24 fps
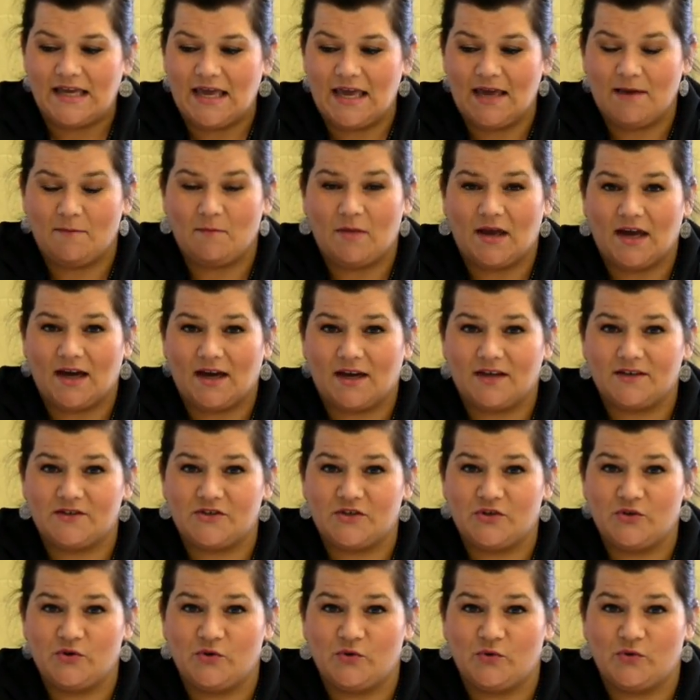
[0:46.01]
came back
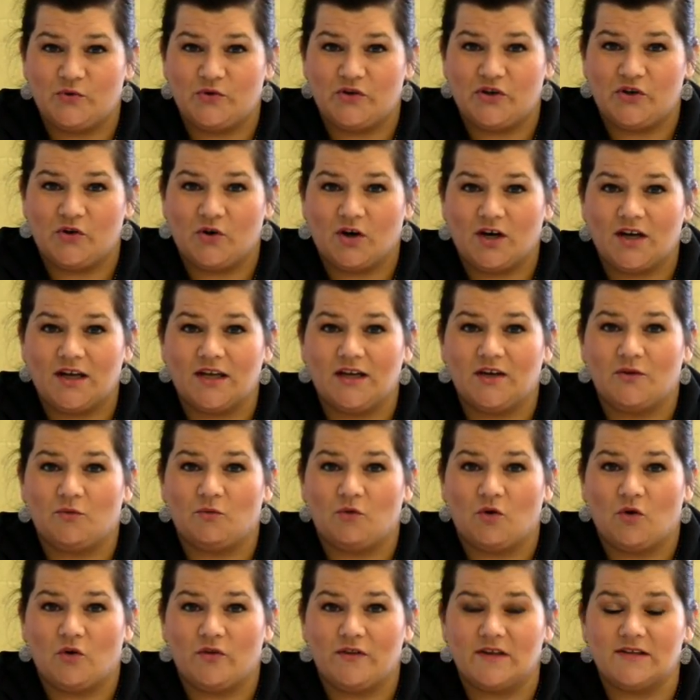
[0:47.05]
to New York and
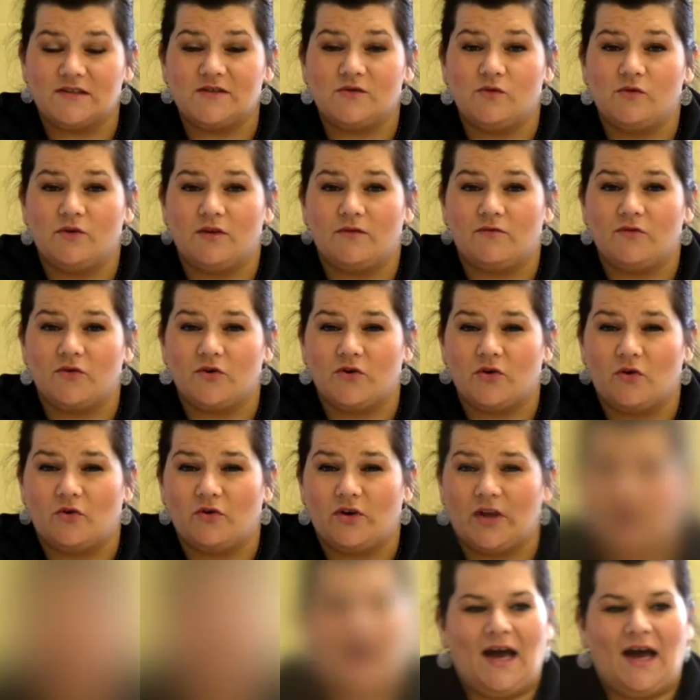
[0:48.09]
enrolled at SUNY Fredonia.